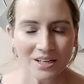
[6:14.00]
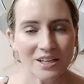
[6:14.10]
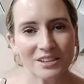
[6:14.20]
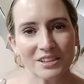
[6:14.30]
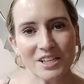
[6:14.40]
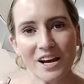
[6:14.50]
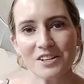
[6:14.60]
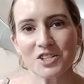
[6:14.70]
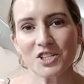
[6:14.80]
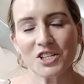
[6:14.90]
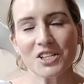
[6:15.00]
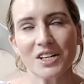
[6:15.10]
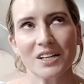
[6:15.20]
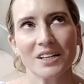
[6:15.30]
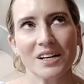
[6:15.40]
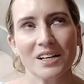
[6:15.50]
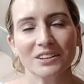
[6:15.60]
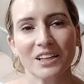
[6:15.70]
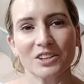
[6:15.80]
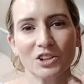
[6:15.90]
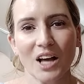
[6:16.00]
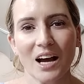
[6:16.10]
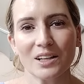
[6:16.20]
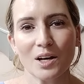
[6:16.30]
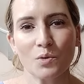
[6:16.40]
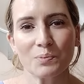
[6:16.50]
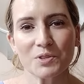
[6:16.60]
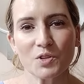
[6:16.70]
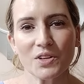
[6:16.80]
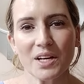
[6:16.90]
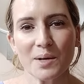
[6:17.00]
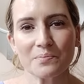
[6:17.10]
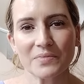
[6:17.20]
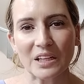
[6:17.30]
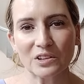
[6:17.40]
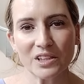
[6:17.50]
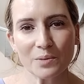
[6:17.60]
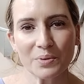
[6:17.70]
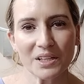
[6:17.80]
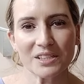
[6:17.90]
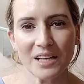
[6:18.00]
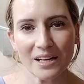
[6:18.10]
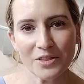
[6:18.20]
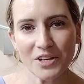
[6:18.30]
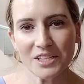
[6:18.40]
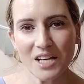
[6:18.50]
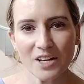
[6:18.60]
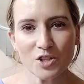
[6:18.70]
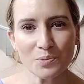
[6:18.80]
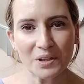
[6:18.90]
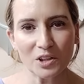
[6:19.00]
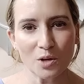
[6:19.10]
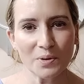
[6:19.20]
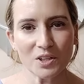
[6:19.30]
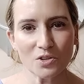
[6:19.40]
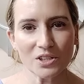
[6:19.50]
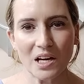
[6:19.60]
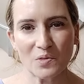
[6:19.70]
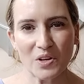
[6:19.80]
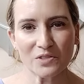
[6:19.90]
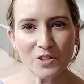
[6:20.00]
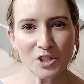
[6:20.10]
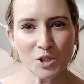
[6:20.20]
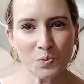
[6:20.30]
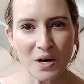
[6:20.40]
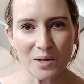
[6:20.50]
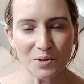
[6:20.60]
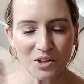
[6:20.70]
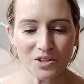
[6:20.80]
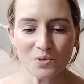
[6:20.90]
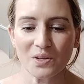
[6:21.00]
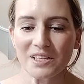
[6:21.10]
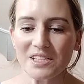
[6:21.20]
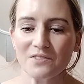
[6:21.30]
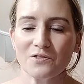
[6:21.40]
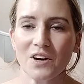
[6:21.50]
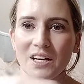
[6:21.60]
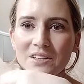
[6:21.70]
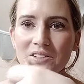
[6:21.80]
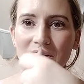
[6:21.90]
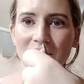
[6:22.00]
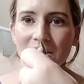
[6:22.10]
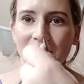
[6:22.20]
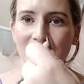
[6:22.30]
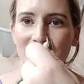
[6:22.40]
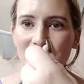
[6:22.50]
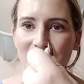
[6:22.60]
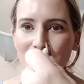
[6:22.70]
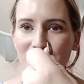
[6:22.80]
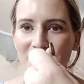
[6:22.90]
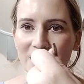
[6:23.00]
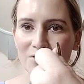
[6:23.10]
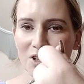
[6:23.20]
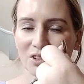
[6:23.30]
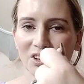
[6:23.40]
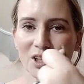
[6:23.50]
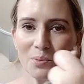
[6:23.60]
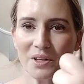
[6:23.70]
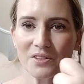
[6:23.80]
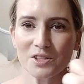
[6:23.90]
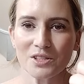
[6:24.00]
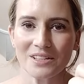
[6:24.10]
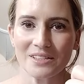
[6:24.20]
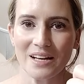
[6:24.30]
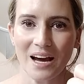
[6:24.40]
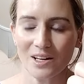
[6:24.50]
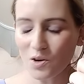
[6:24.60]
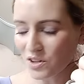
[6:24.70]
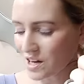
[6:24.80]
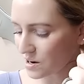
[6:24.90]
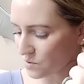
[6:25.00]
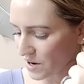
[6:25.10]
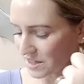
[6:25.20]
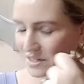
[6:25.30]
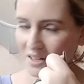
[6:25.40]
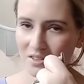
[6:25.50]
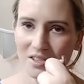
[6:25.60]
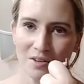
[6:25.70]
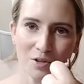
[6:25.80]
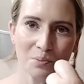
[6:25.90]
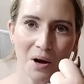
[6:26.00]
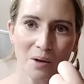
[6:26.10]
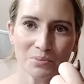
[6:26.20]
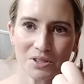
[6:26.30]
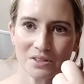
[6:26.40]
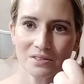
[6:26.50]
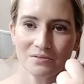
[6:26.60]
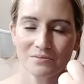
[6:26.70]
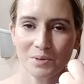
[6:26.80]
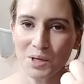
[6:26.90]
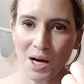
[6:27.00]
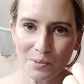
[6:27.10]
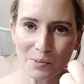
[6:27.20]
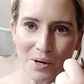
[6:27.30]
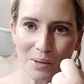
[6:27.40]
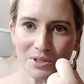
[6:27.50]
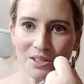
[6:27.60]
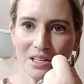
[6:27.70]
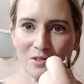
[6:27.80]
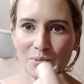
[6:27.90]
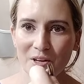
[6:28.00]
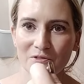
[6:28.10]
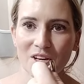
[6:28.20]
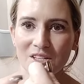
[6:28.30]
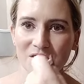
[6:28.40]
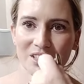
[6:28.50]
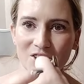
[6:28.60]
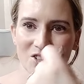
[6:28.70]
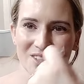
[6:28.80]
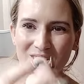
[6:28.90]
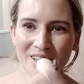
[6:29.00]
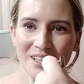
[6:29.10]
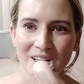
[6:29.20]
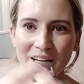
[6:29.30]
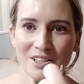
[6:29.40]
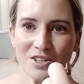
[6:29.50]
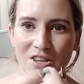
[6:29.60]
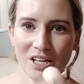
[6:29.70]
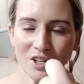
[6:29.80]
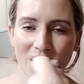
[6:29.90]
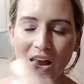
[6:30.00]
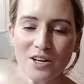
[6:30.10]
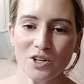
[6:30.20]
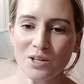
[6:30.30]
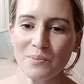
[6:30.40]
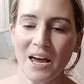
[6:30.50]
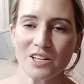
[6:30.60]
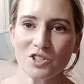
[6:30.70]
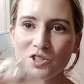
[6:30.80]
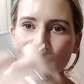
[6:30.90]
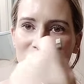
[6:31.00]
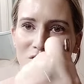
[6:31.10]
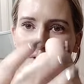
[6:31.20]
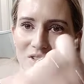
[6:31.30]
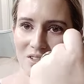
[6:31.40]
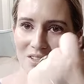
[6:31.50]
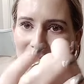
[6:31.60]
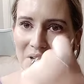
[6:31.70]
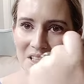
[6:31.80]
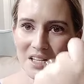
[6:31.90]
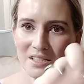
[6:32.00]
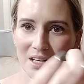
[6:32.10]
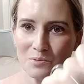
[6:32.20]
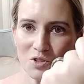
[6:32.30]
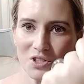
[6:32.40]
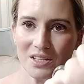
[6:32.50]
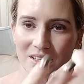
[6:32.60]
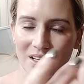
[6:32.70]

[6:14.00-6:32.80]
The texture, like the Lala whipped cream, a little bit, it's got a thick texture, but a little bit goes a long way. It's very spreadable. This one I didn't find the same thing. I found a little bit of this does not go a long way. It takes several pumps, a couple pumps to cover my face and it's just, it's thicker. I couldn't imagine you using this in my daytime routine.